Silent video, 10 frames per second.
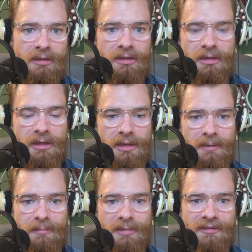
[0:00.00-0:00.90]

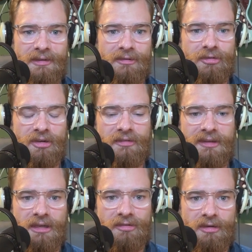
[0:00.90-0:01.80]
uh, my son's
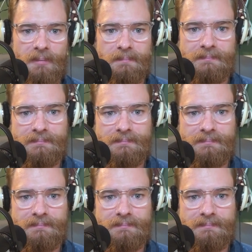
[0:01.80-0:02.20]
gestation.